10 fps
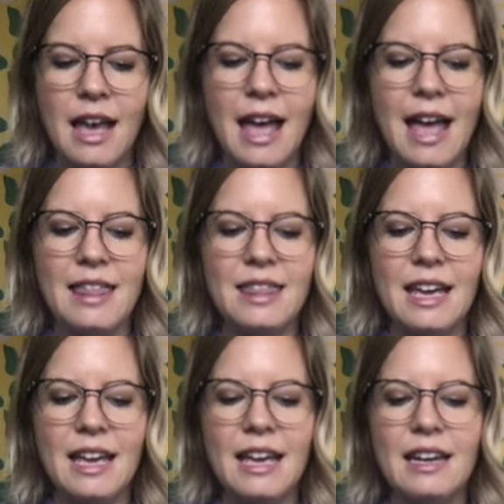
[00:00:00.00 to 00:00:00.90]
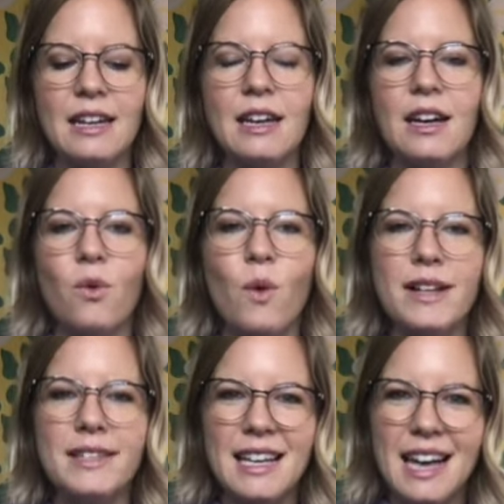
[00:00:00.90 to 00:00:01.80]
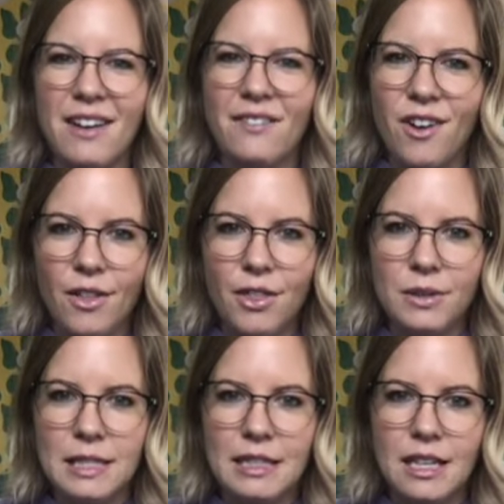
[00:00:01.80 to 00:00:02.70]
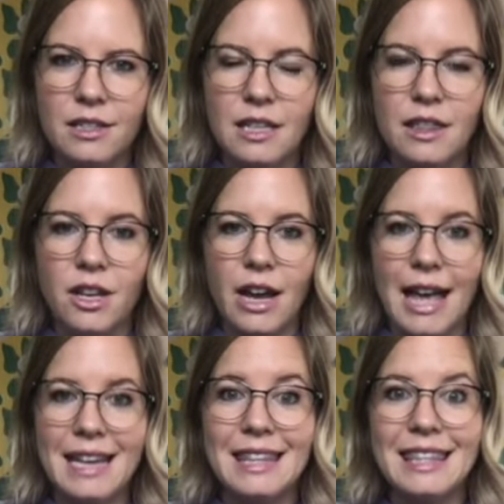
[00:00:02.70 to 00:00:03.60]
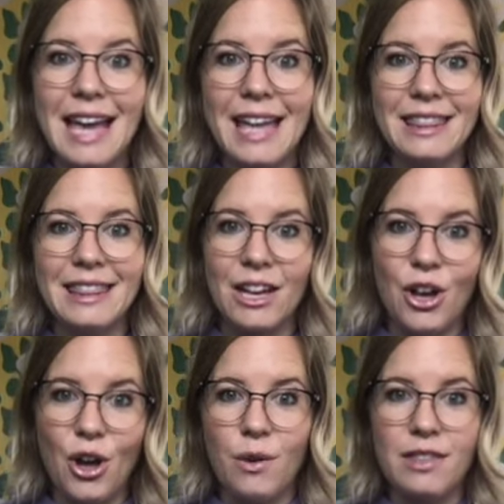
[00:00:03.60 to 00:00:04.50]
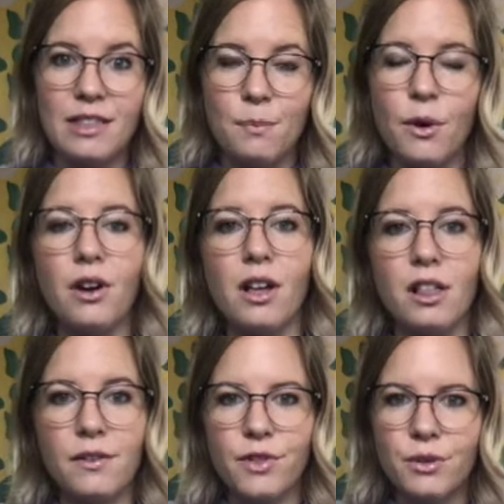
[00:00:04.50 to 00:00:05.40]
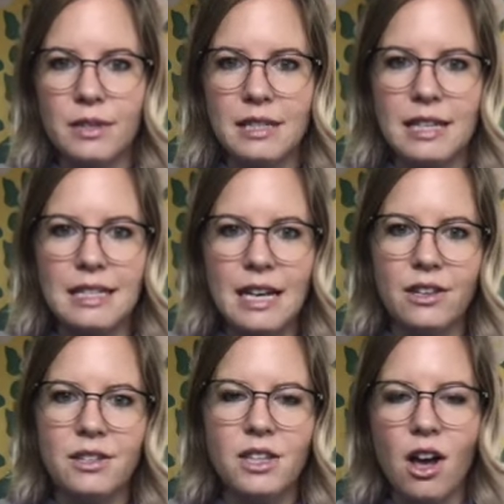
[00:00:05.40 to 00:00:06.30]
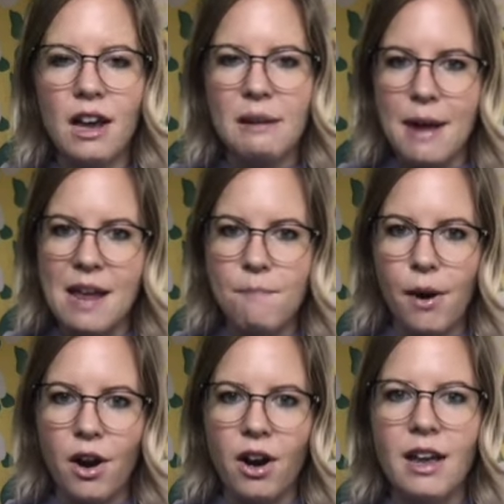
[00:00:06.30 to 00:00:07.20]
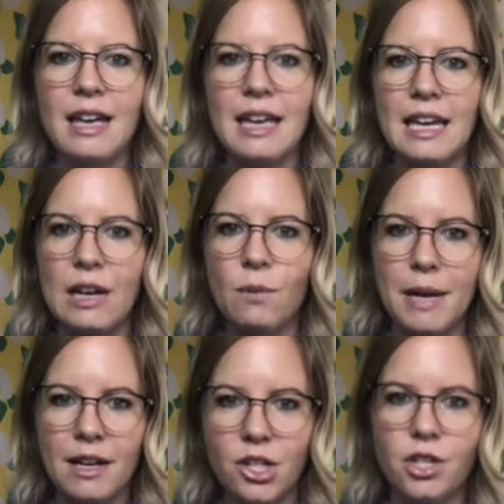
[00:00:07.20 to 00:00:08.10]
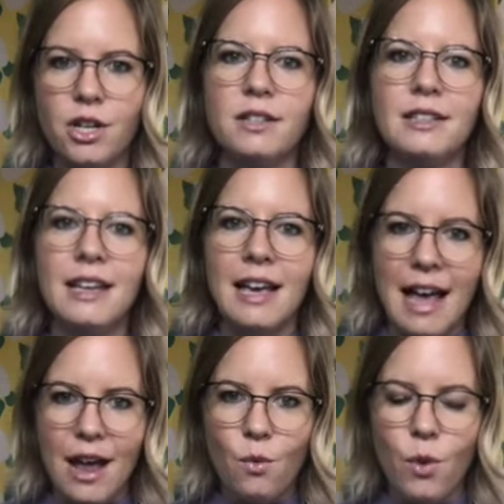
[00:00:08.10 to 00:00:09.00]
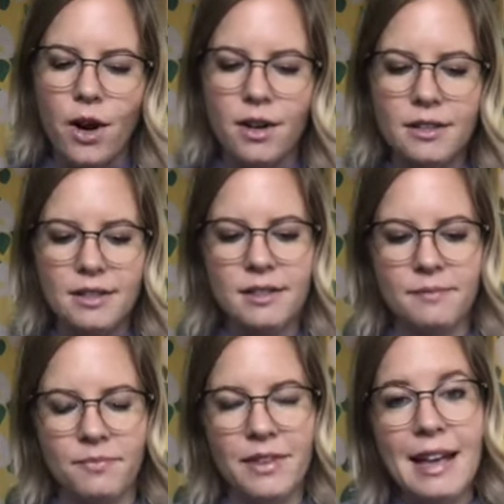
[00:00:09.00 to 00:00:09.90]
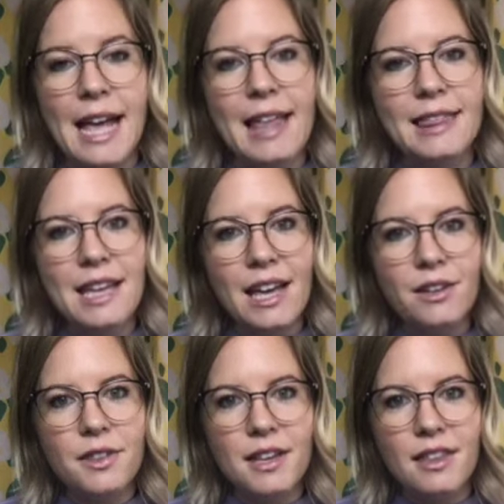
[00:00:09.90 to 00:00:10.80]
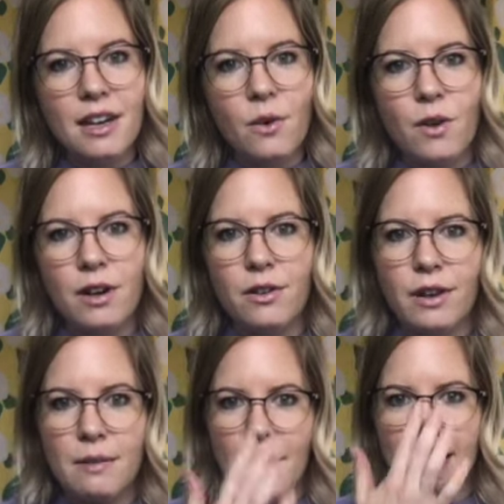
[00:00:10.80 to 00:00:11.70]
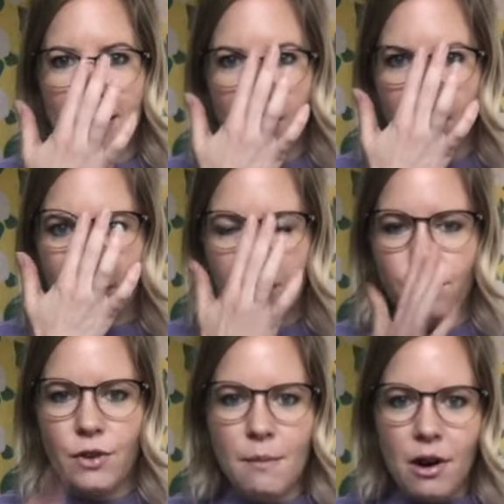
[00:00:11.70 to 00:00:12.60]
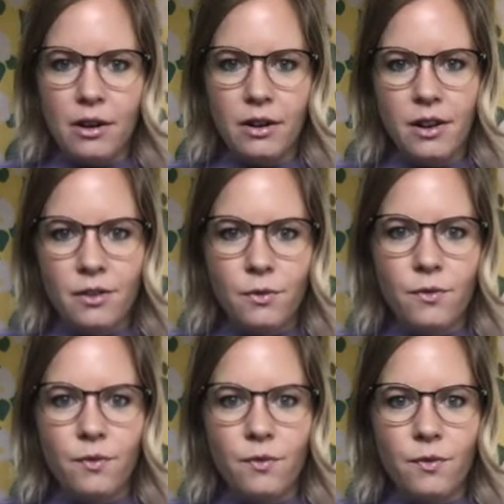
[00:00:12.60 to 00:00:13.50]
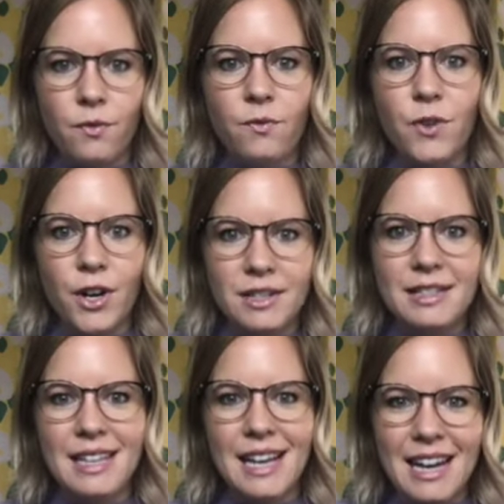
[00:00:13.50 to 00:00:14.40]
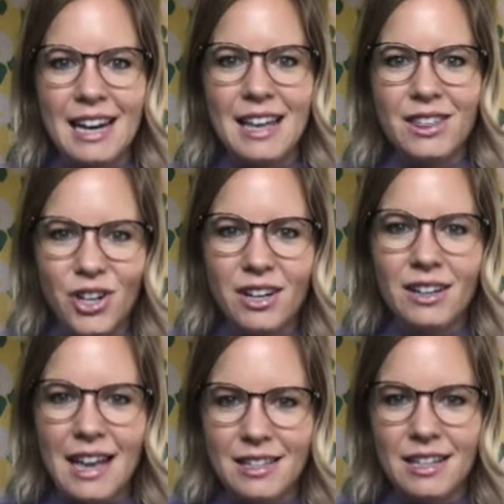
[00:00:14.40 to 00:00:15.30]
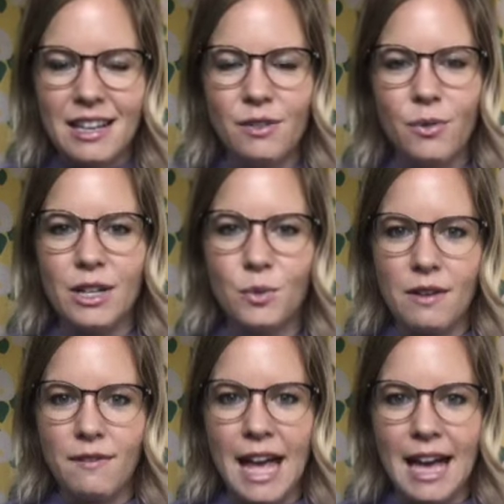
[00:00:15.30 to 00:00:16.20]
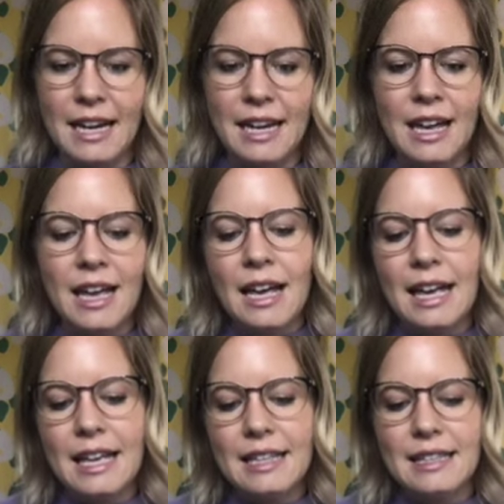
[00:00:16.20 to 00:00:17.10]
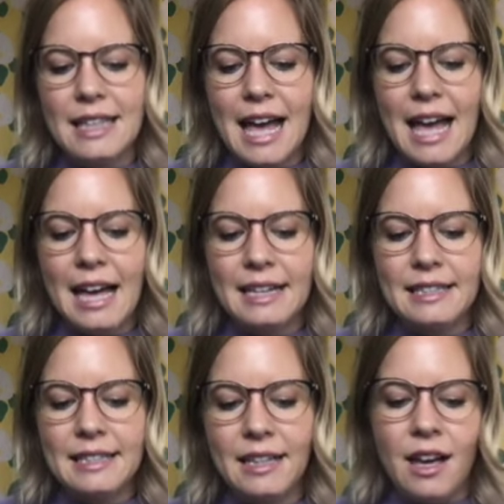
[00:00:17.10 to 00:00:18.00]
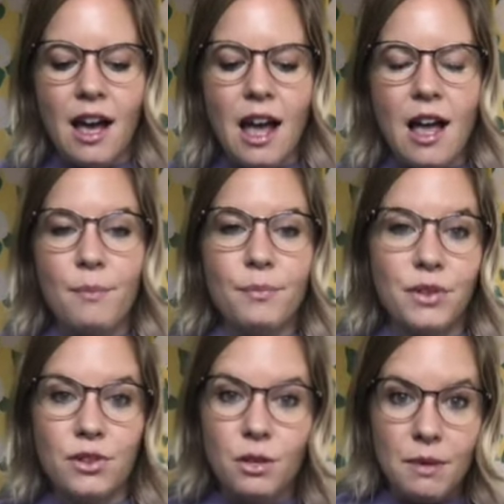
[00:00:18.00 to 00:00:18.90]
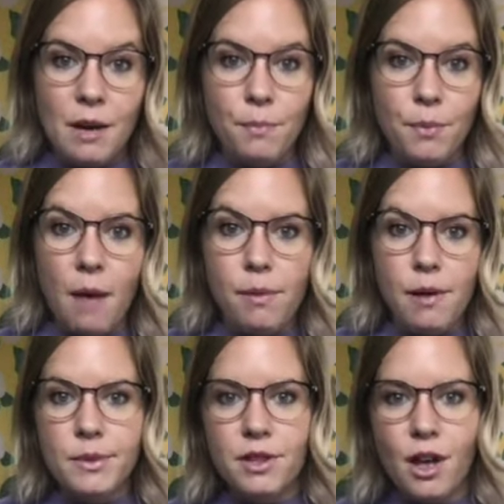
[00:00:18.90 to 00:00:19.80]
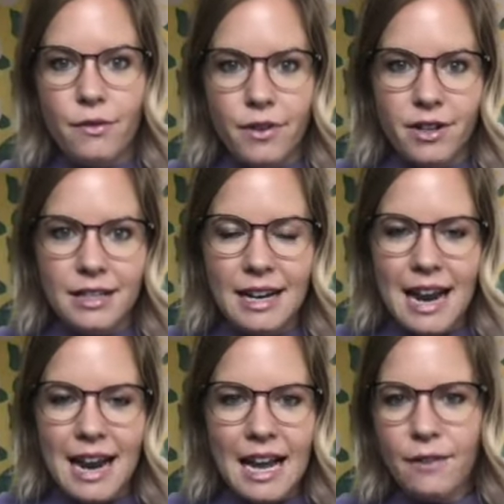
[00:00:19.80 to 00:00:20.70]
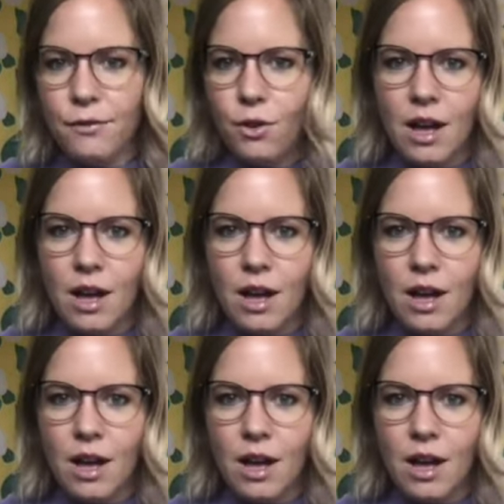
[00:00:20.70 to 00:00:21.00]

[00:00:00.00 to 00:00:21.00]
And then once they have all those details in their head, then they go and they put all of those details on paper in pictures and words. And the other thing that I want to remind you is from our first, second, and third lesson, which we've had, is that to be a problem solver today, if you come